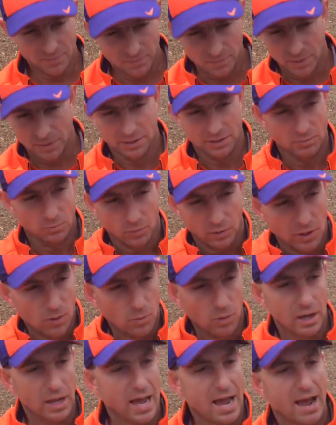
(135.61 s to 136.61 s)
but we
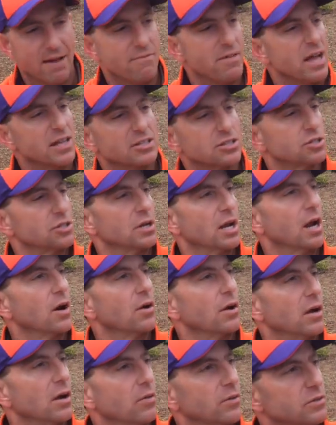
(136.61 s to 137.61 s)
don't really have that scenario.